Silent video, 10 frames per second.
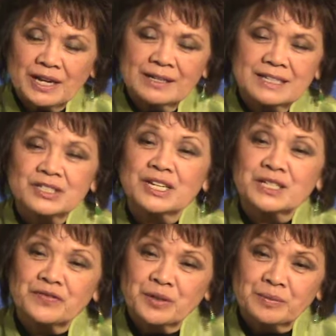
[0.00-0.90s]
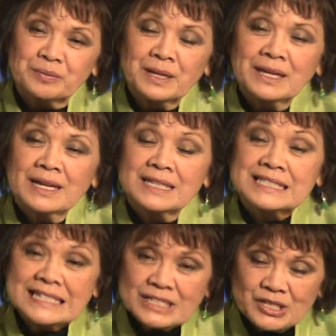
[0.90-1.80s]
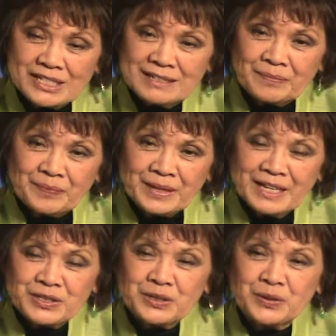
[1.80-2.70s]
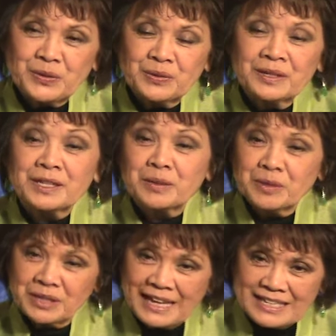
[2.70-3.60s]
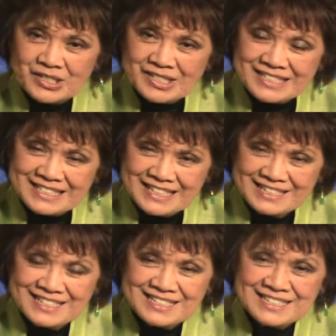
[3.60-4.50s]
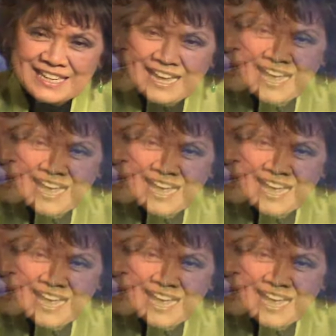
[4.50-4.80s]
I changed from teaching to communication studies.